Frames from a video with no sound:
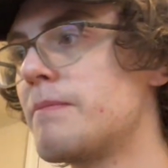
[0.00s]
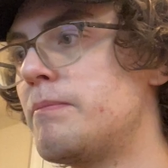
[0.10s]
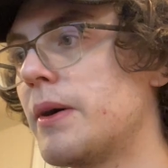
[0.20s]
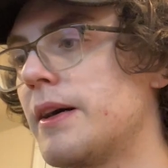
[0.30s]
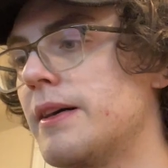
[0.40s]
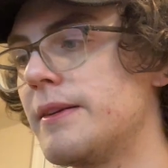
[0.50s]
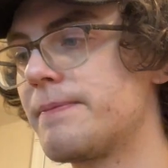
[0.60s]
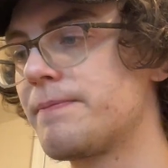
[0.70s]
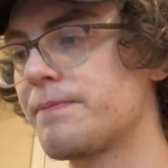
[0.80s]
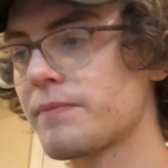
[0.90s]

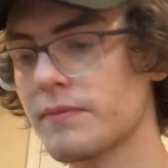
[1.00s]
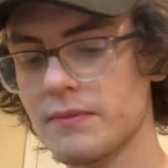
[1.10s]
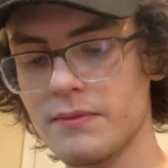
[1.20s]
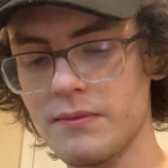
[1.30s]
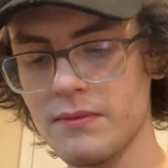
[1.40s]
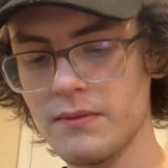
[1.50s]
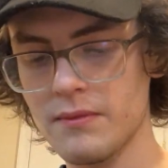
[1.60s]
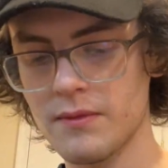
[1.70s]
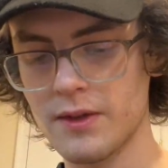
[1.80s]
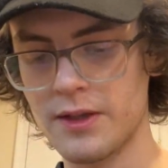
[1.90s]
But,
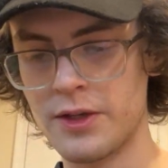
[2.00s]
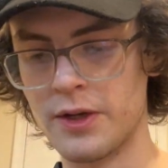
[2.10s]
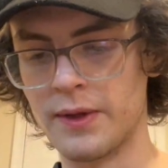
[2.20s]
you know,